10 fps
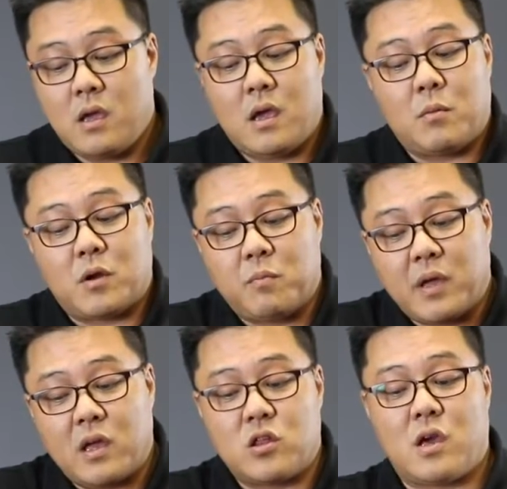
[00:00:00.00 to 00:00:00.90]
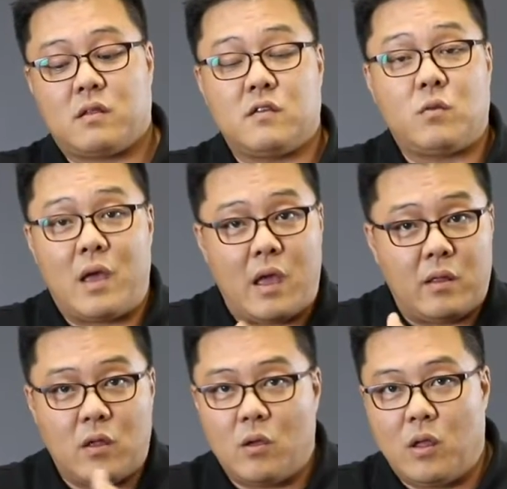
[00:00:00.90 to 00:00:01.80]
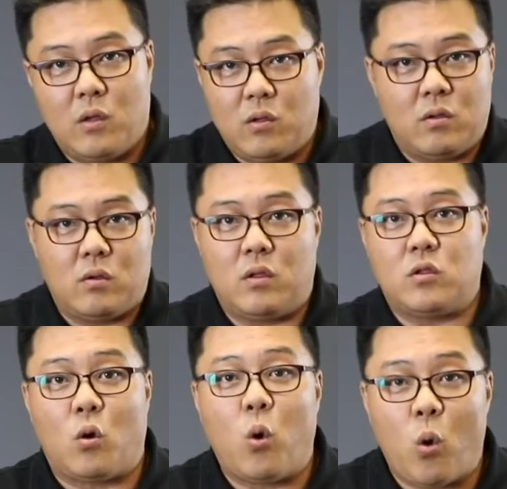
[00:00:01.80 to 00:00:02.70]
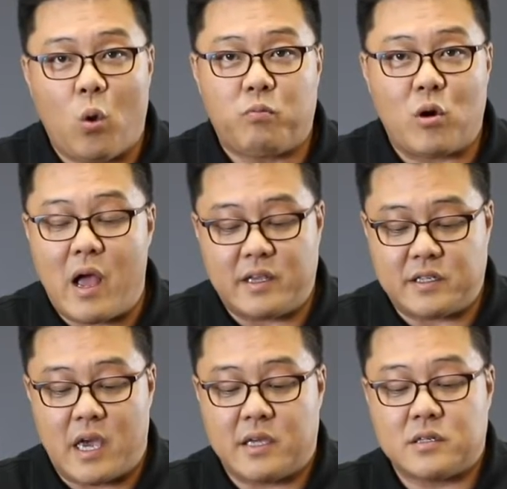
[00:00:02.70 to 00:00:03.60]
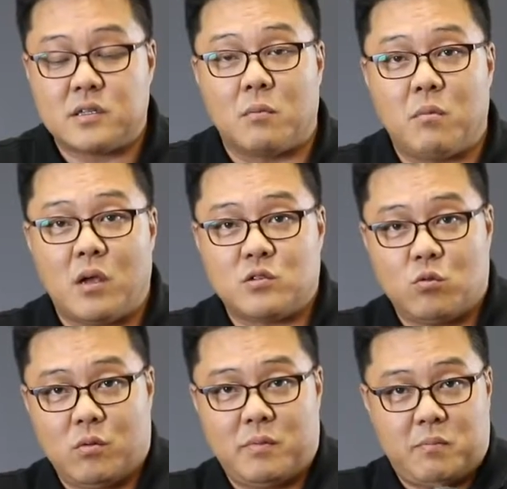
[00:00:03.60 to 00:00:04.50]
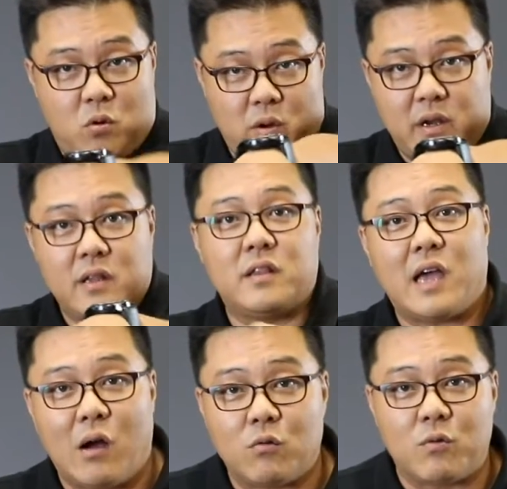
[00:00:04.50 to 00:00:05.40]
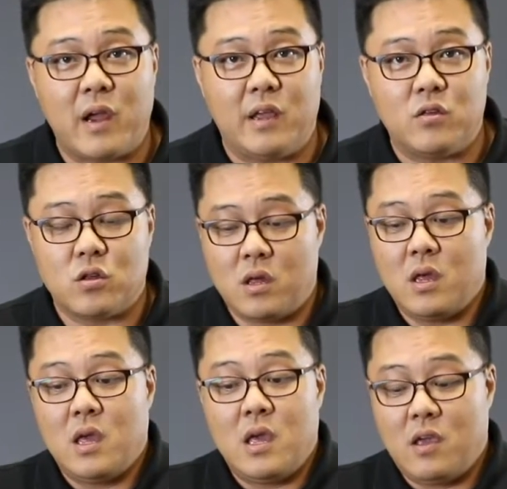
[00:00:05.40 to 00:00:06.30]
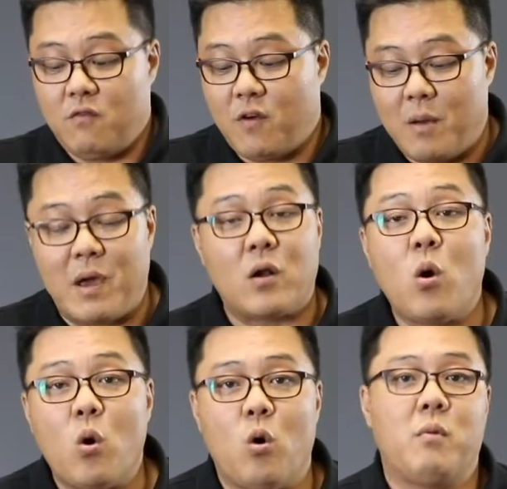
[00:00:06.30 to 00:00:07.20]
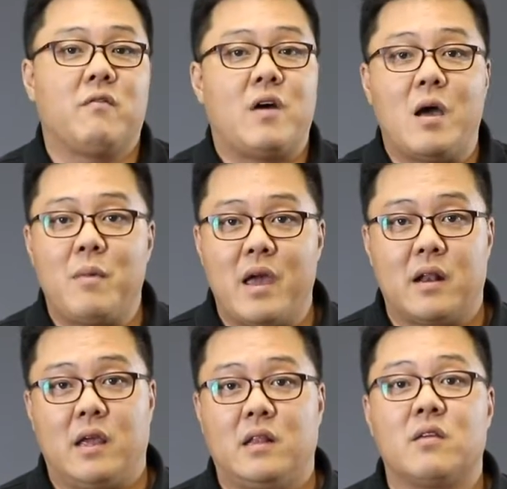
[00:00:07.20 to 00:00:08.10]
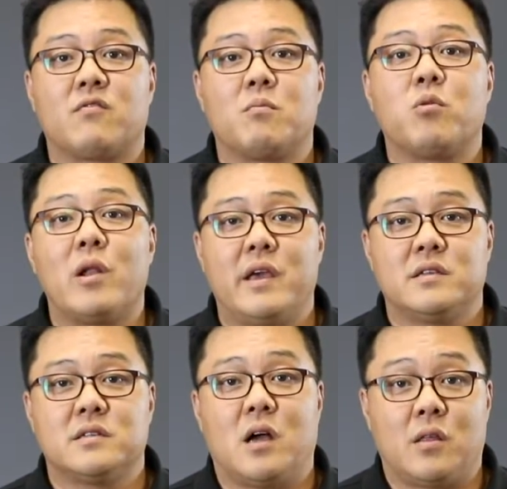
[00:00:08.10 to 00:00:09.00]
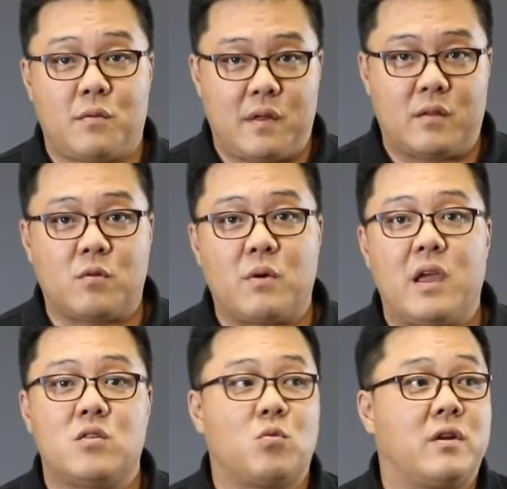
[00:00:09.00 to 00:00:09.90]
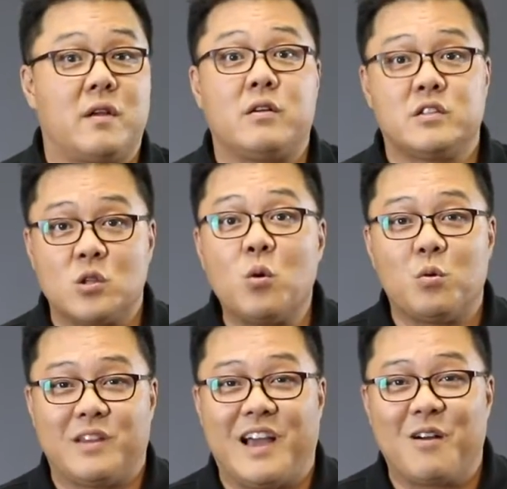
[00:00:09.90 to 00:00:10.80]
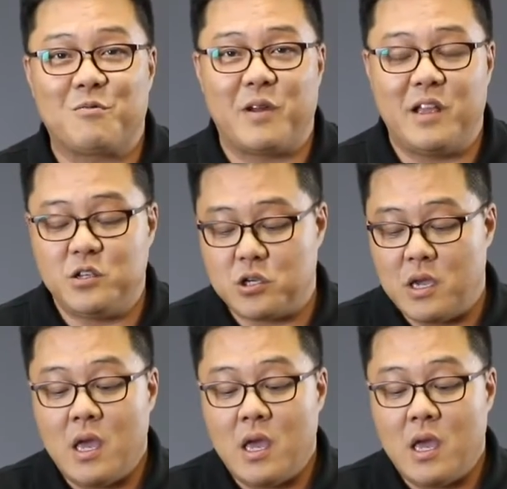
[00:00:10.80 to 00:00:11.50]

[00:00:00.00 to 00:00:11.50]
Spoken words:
I'm going to pinky check this way, and the whole process, the muzzle will be pointed down range. If I'm at home, if I'm at a different place other than the range where there is no down range,